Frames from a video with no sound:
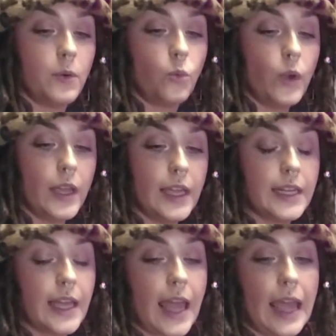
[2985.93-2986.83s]

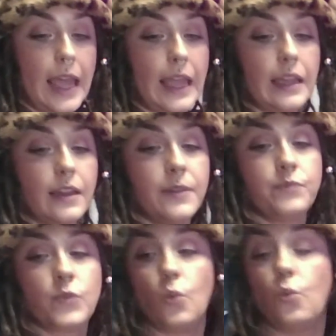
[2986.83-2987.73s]
win a
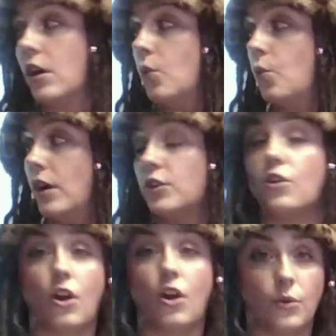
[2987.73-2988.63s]
one-on-one
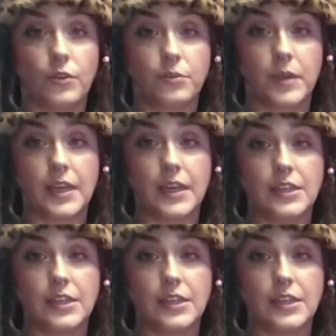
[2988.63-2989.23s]
call with me.